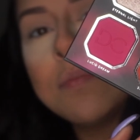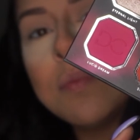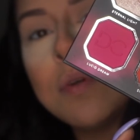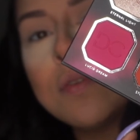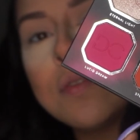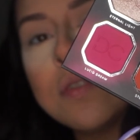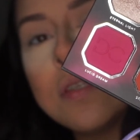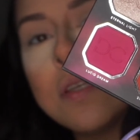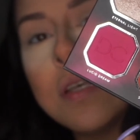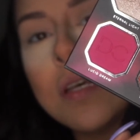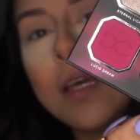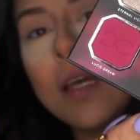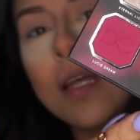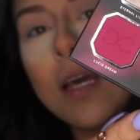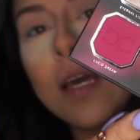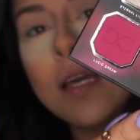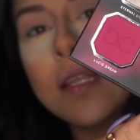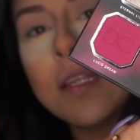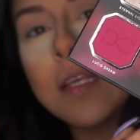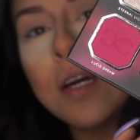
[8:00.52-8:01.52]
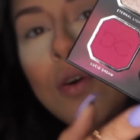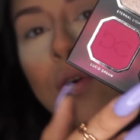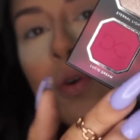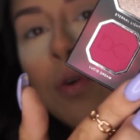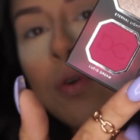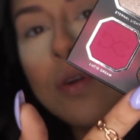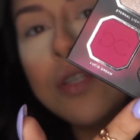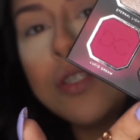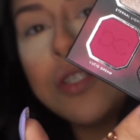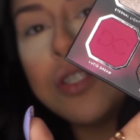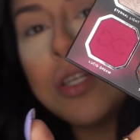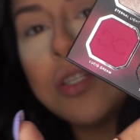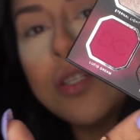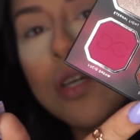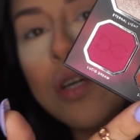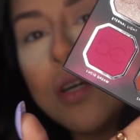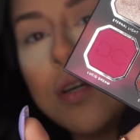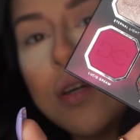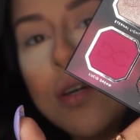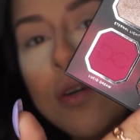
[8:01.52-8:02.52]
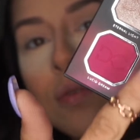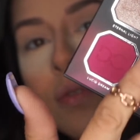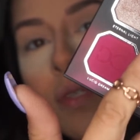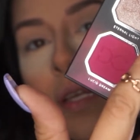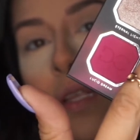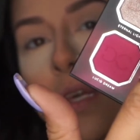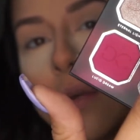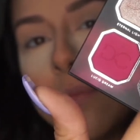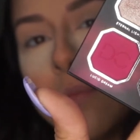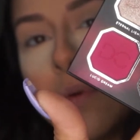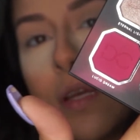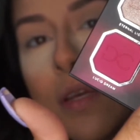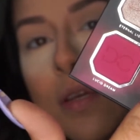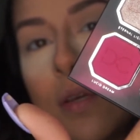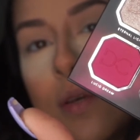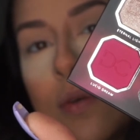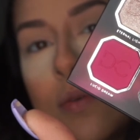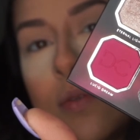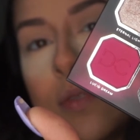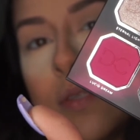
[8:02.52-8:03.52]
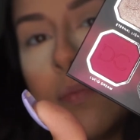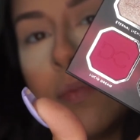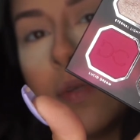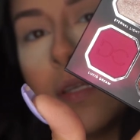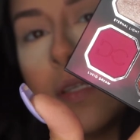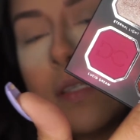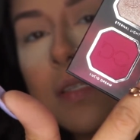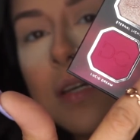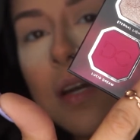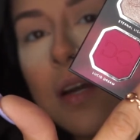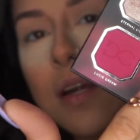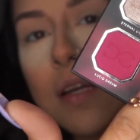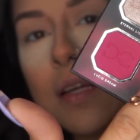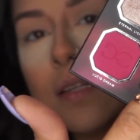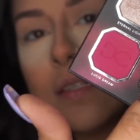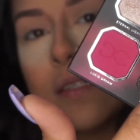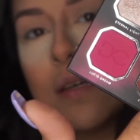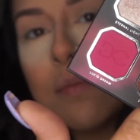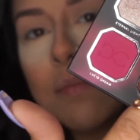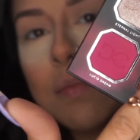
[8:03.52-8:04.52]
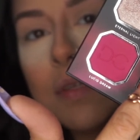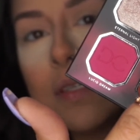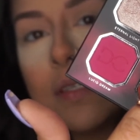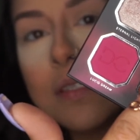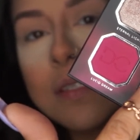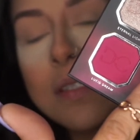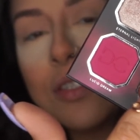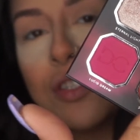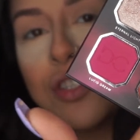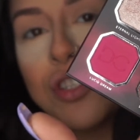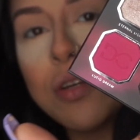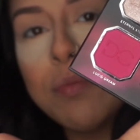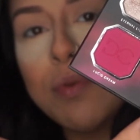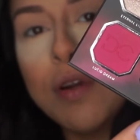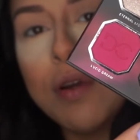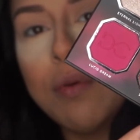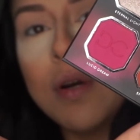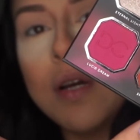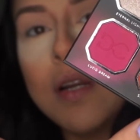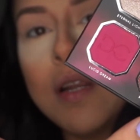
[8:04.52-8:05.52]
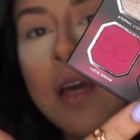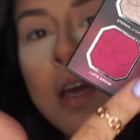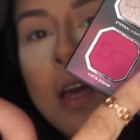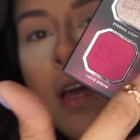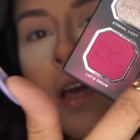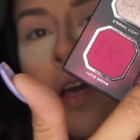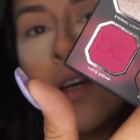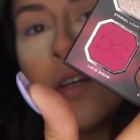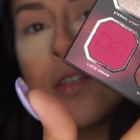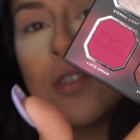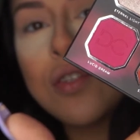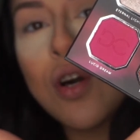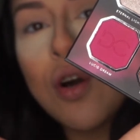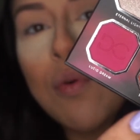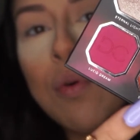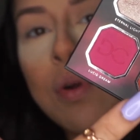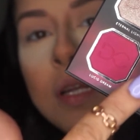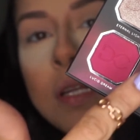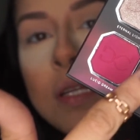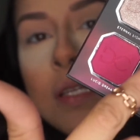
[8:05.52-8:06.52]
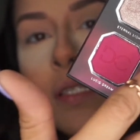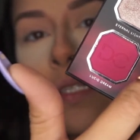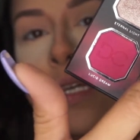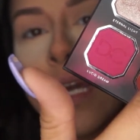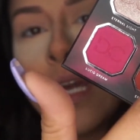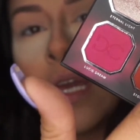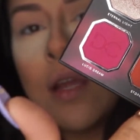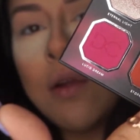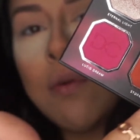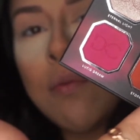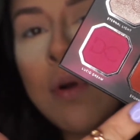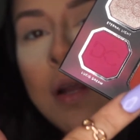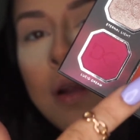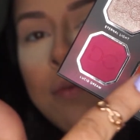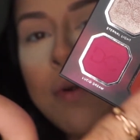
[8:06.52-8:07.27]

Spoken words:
mostly like the orangey tones. I think I'm gonna use some of this dark and some of this shimmery one. So we're gonna stay right